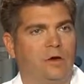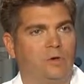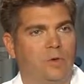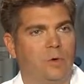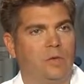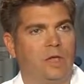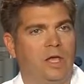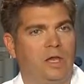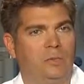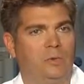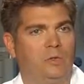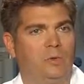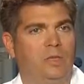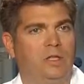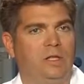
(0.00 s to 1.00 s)
are located
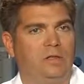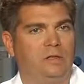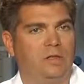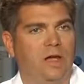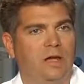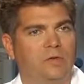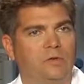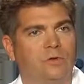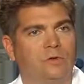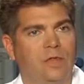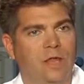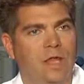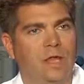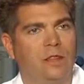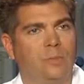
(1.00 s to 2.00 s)
between the incisors
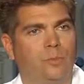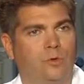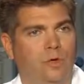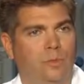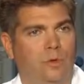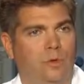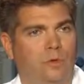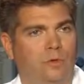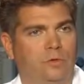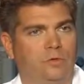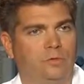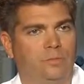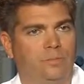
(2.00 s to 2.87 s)
and the premolars.